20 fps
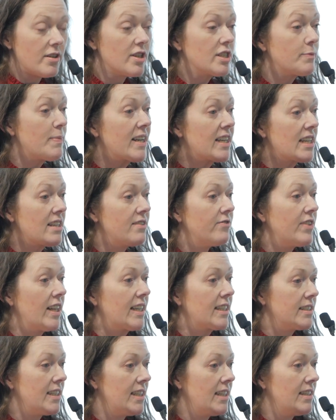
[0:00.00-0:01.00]
There's been
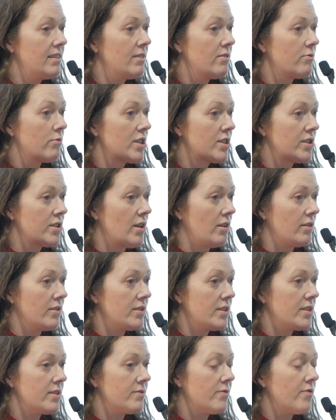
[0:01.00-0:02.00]
conflicting
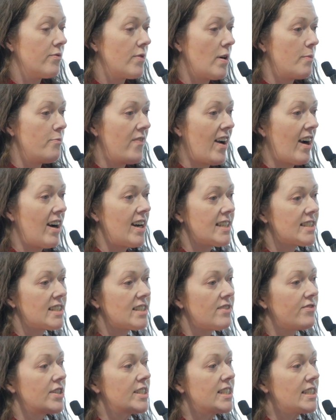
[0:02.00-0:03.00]
results from various
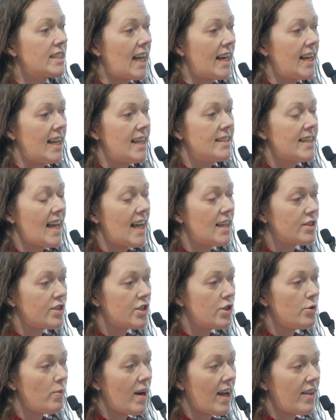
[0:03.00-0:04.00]
different studies
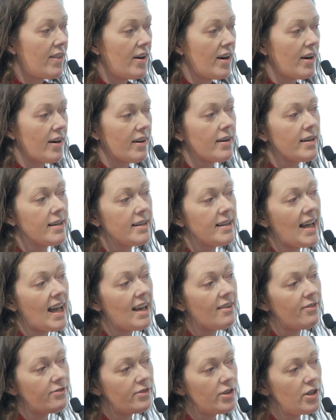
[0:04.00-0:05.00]
as to whether
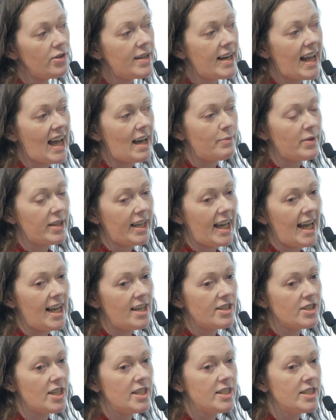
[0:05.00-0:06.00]
effluent
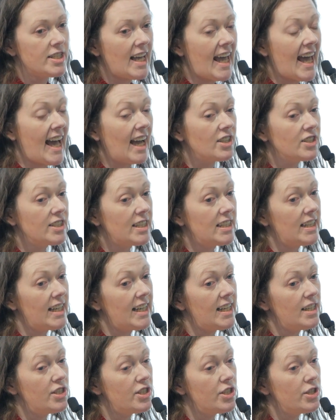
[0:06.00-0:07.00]
applications actually
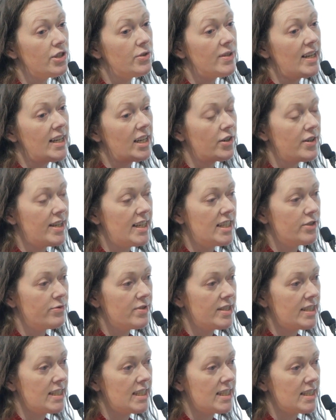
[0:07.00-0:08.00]
lead to
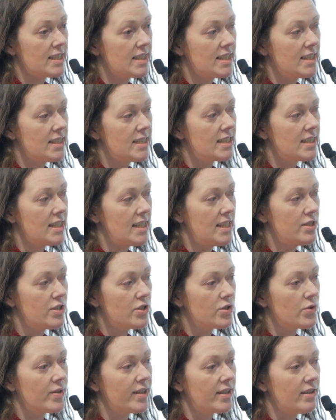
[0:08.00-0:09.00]
increased resistance in
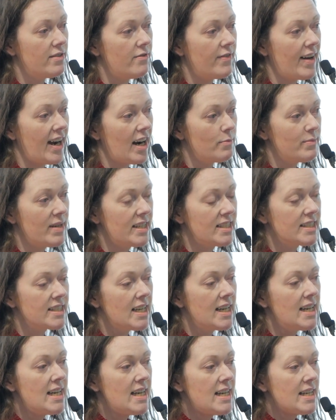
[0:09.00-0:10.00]
soil
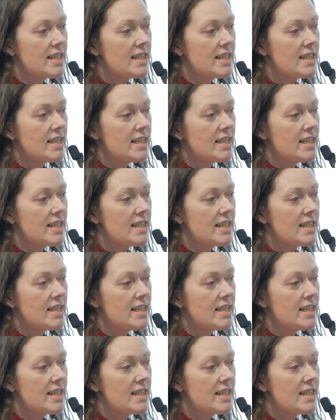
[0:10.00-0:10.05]
environments.